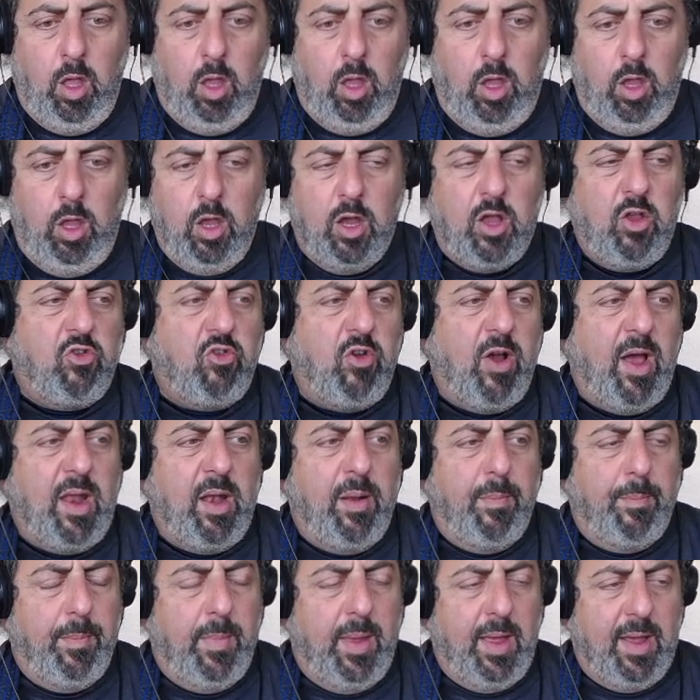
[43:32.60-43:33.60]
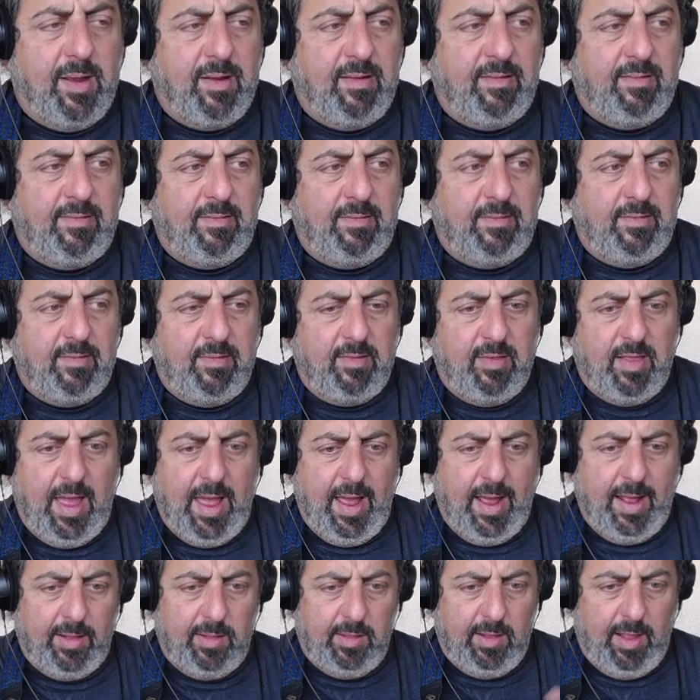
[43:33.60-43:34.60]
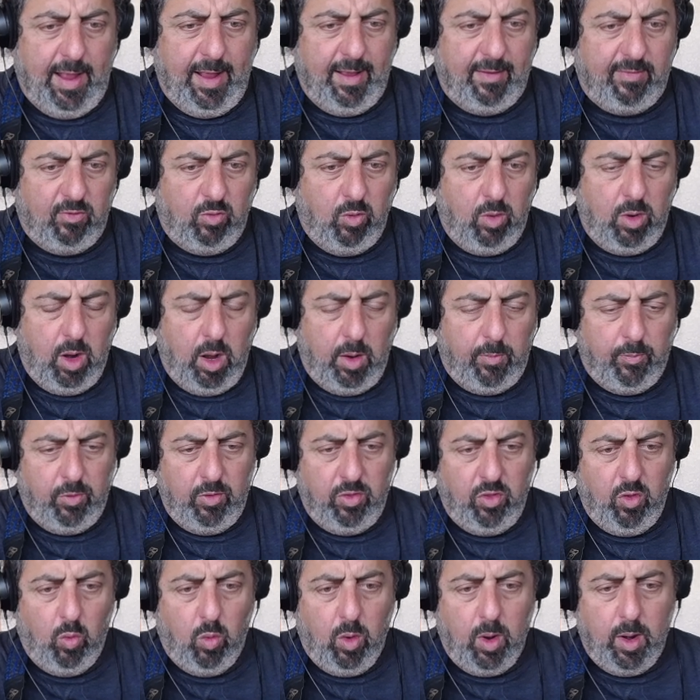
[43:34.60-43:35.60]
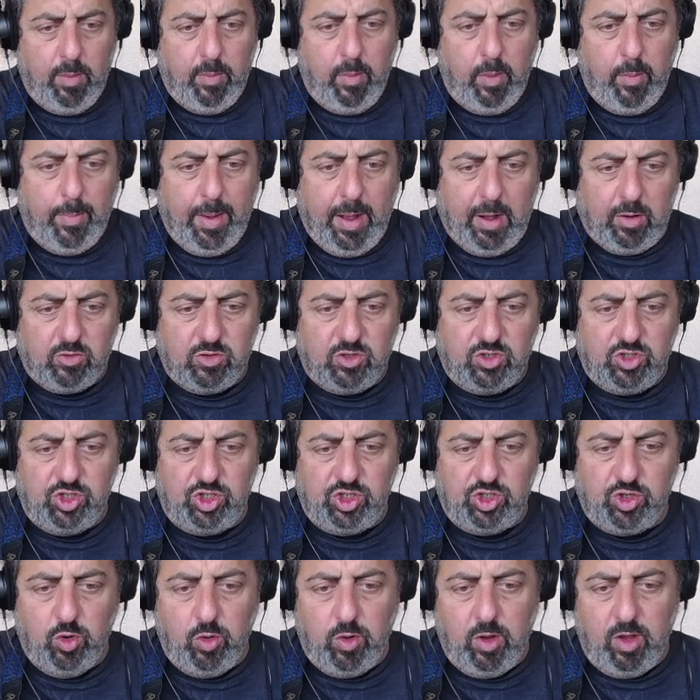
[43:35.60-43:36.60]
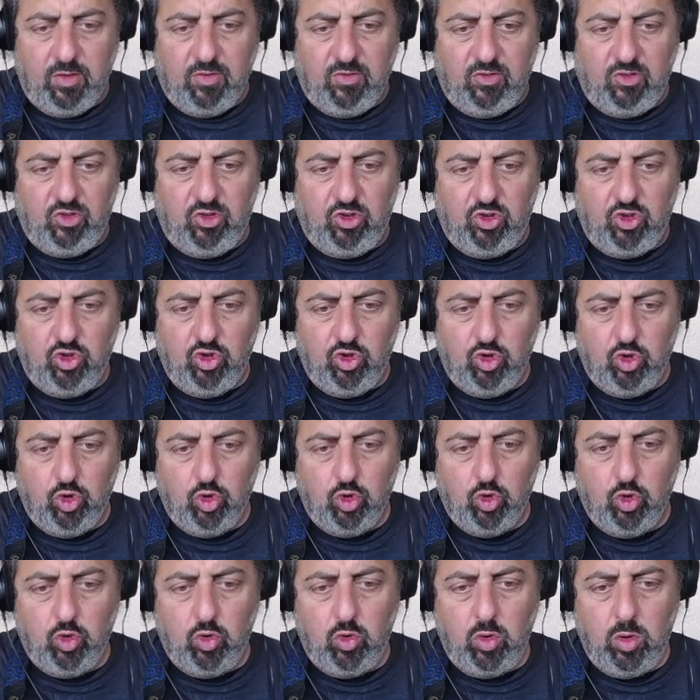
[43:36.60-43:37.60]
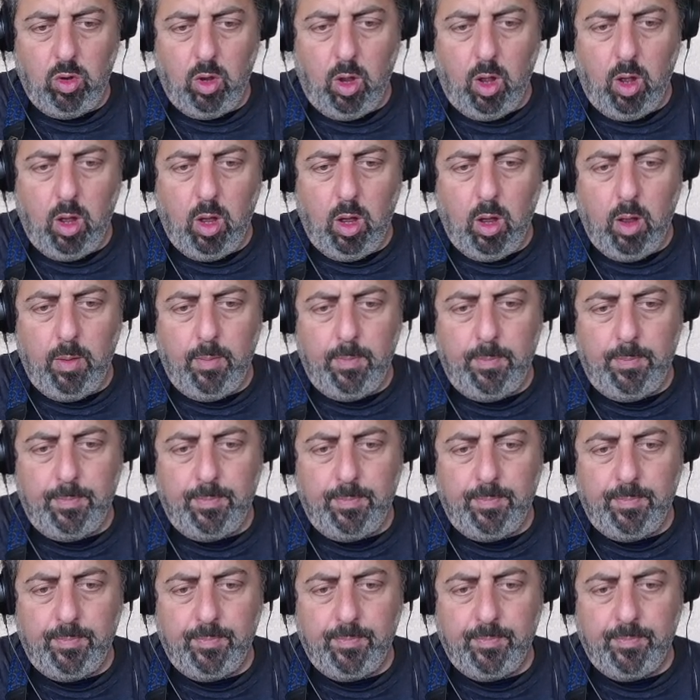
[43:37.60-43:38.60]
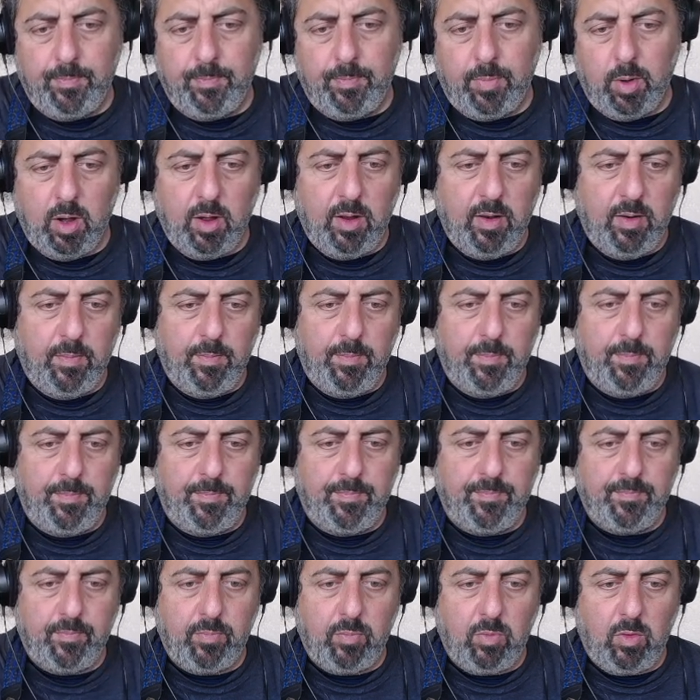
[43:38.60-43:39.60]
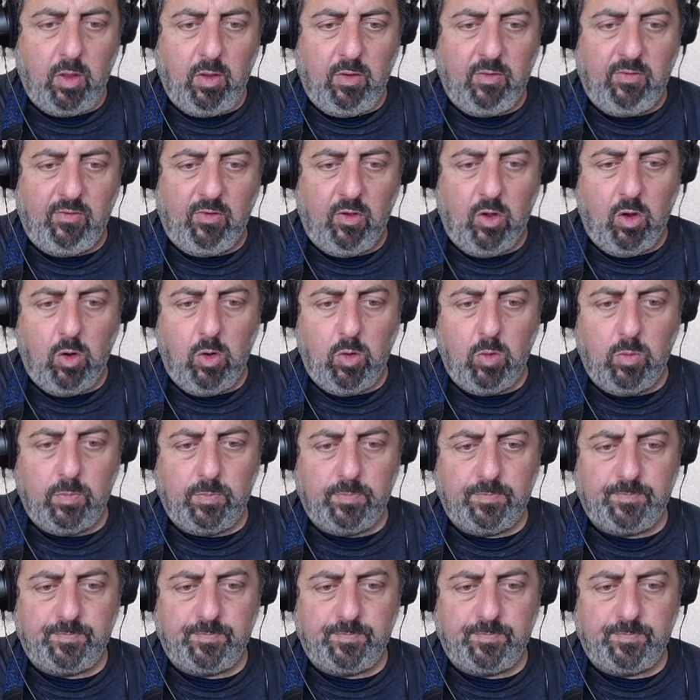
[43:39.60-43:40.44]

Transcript: You could try to mix that last one up with the one I'm about to show you too. But so